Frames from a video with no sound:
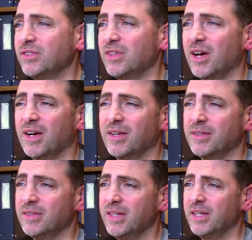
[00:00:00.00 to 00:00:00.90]

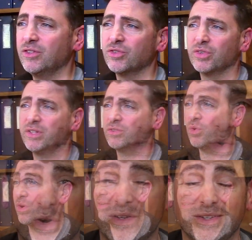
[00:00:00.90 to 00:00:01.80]
knee injuries,
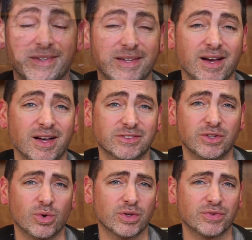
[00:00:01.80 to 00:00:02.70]
or knee
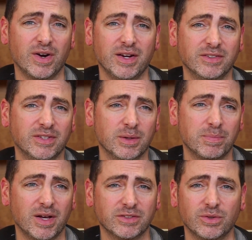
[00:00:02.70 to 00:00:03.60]
osteoarthritis, hip
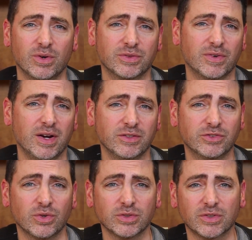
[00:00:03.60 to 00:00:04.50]
osteoarthritis,
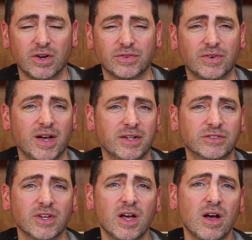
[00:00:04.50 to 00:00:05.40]
shoulder
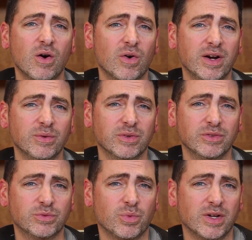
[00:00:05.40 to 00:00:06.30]
arthritis, or
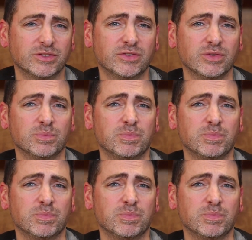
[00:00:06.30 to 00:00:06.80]
anyone who wants to